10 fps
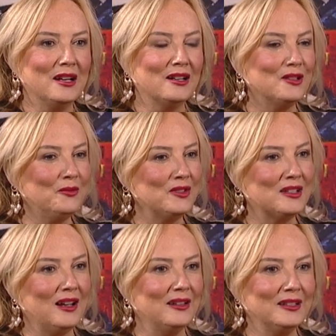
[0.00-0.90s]
Because some of his
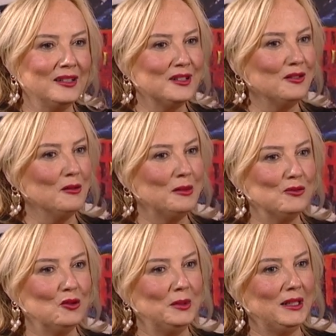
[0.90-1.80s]
candidates are a bit
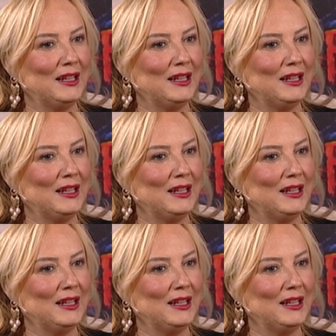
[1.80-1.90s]
ropey.